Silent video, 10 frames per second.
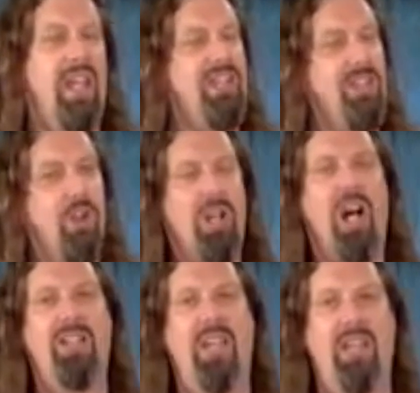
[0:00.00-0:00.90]
I've had a
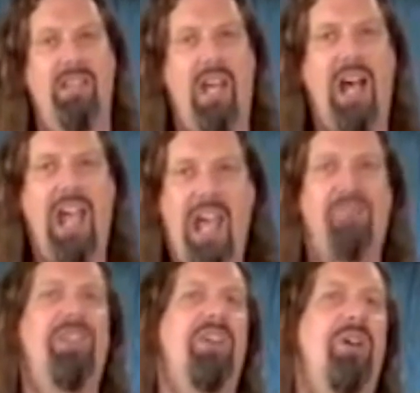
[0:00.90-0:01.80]
couple conversations with
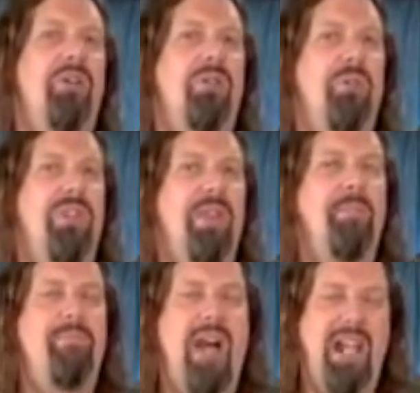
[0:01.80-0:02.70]
him.
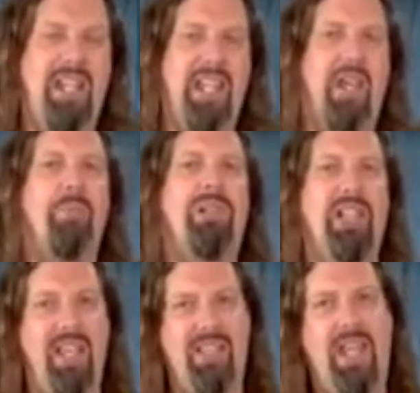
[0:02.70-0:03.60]
He
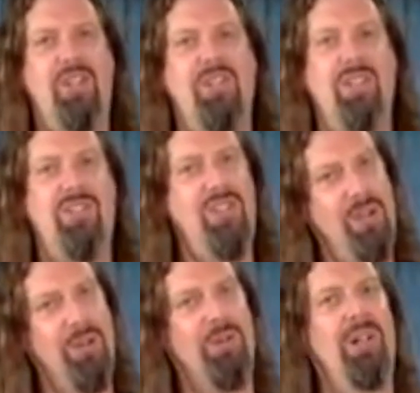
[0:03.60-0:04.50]
always seems super, super
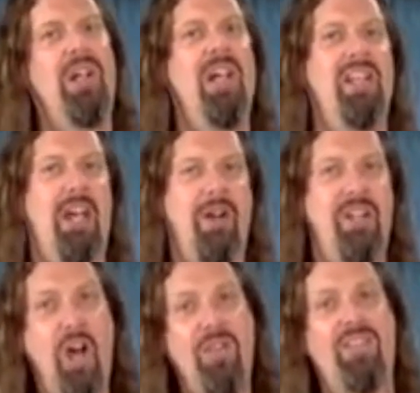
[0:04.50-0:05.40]
friendly. He's a tall
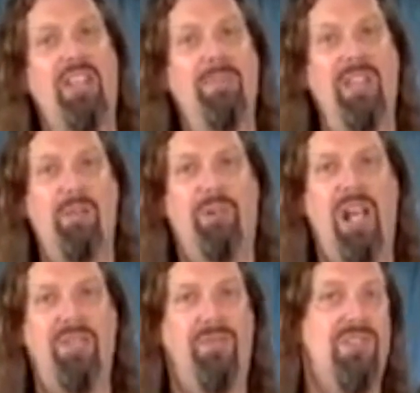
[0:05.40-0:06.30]
dude,
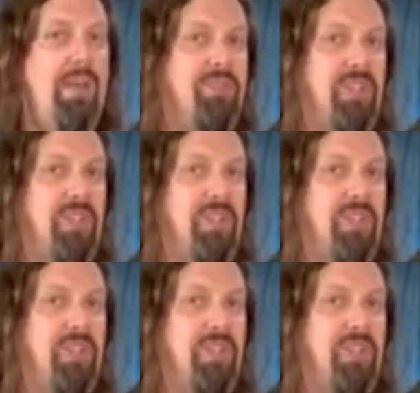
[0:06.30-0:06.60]
knows